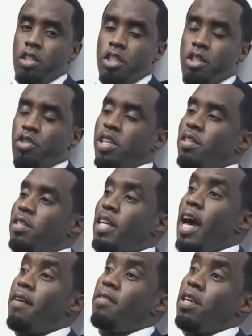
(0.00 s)
street
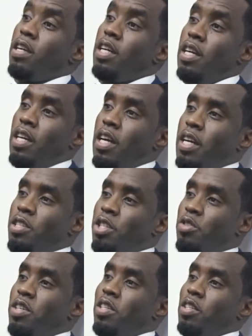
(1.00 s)
savvy and
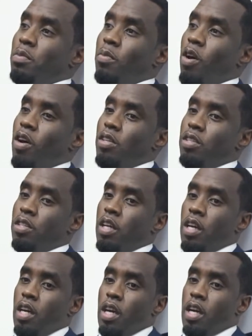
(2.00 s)
street smarts,
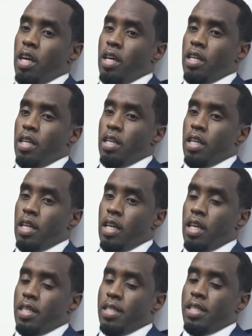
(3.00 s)
and
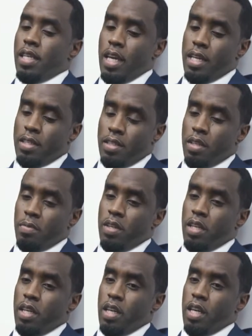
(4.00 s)
it takes them
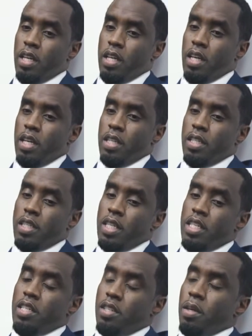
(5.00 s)
and it
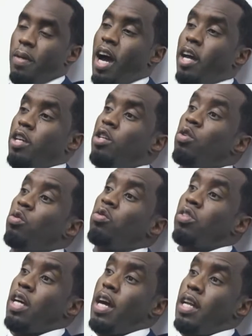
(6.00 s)
teaches them how to
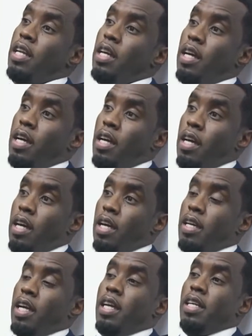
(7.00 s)
use that
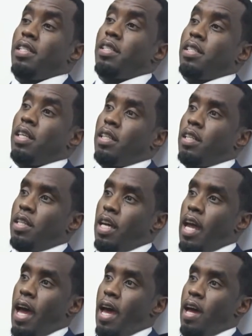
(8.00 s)
innate instinct that
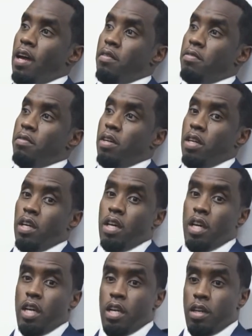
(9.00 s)
they have
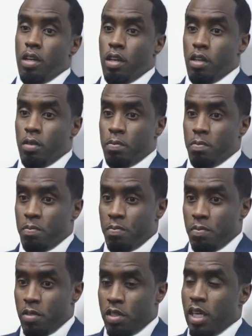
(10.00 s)
and
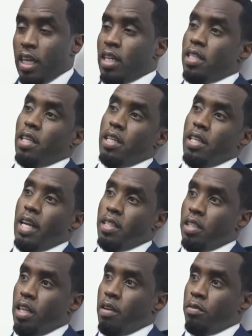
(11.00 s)
take it to the
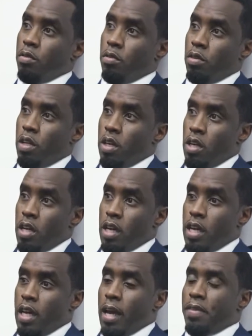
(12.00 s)
next level.
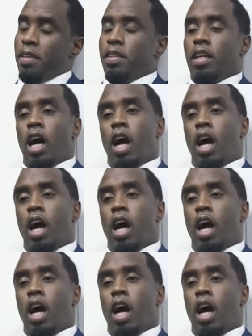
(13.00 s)
And I think the